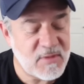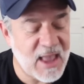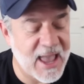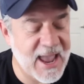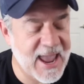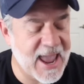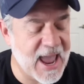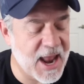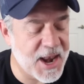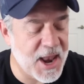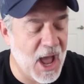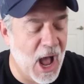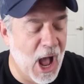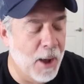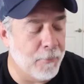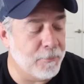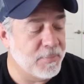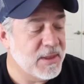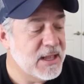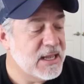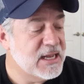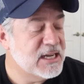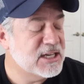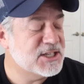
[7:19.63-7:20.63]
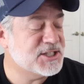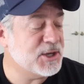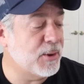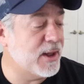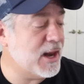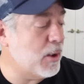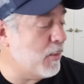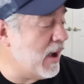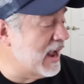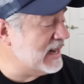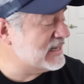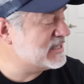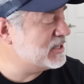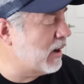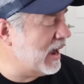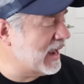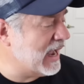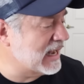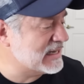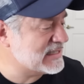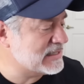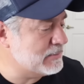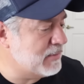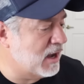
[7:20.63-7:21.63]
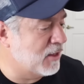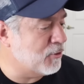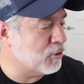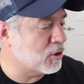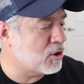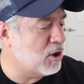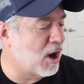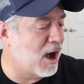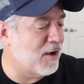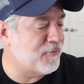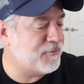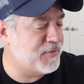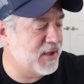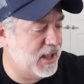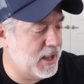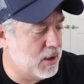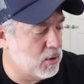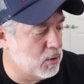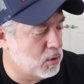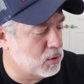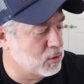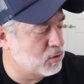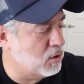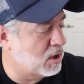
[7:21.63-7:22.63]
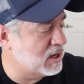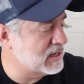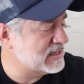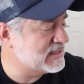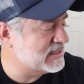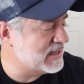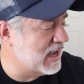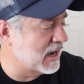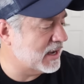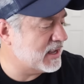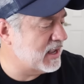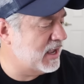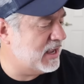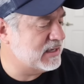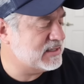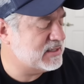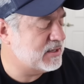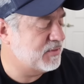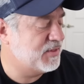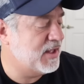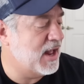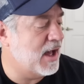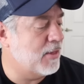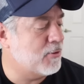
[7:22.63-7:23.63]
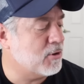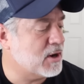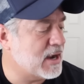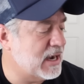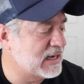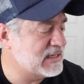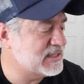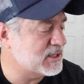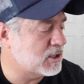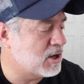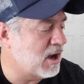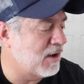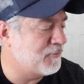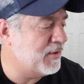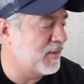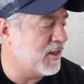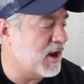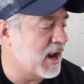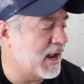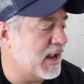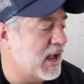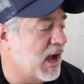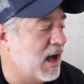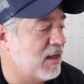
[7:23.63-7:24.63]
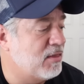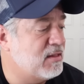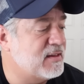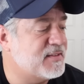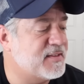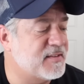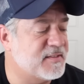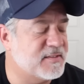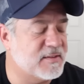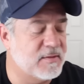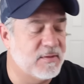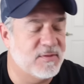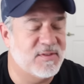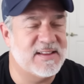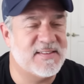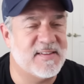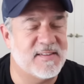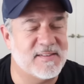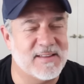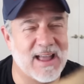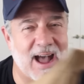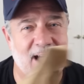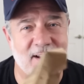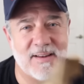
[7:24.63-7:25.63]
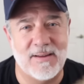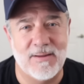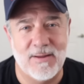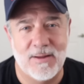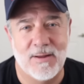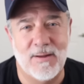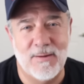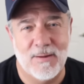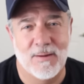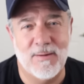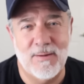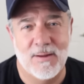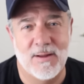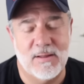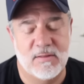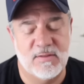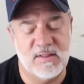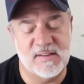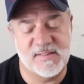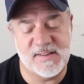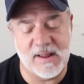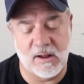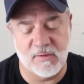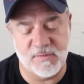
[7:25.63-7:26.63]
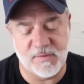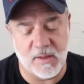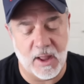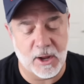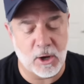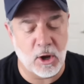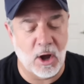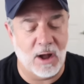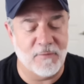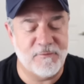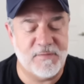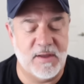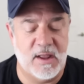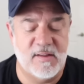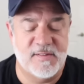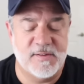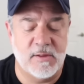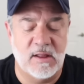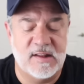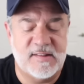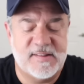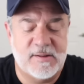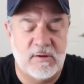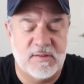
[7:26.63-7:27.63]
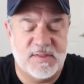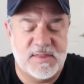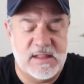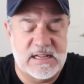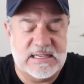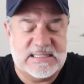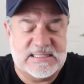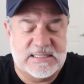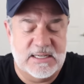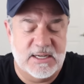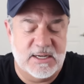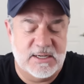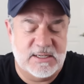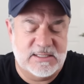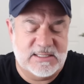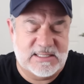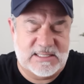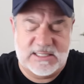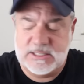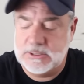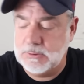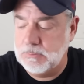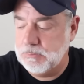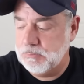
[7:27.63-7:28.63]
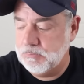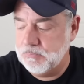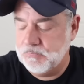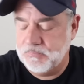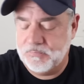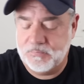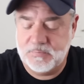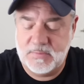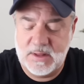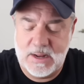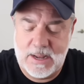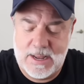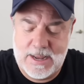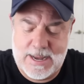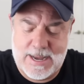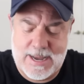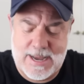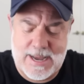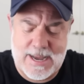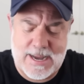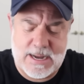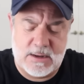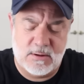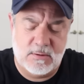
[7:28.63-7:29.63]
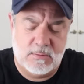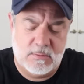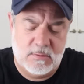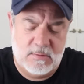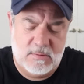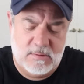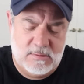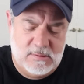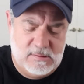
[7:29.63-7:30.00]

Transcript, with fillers: And um, so anyway, so I got some other coffee. Hold on a second. The other kinds of coffee that I got, this is this is got, this sounds like coffee. So let's see what this is. Ah!